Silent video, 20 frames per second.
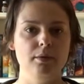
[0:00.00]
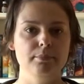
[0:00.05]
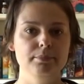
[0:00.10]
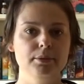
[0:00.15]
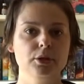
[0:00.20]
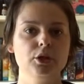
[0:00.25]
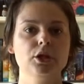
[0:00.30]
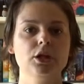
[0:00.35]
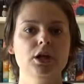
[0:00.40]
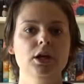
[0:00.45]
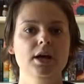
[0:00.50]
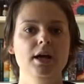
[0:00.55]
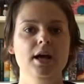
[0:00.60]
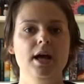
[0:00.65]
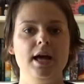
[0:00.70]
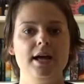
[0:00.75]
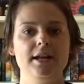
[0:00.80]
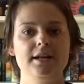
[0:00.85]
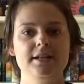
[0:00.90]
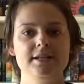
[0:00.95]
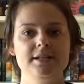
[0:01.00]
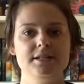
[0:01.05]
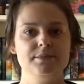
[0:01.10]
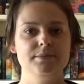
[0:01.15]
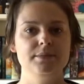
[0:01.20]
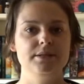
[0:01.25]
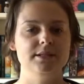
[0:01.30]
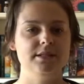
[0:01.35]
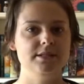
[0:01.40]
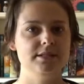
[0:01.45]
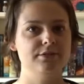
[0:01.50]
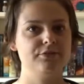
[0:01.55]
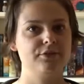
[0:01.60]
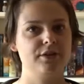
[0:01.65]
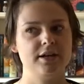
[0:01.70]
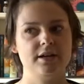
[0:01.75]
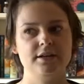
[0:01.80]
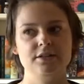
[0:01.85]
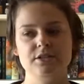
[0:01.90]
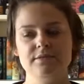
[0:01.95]
book and he's meeting different
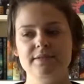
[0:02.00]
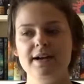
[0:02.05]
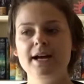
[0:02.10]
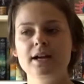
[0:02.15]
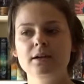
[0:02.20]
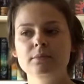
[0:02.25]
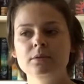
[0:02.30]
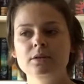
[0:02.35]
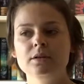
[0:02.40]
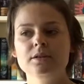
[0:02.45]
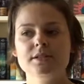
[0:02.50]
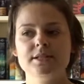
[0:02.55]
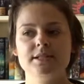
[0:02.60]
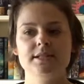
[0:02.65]
kinds of animals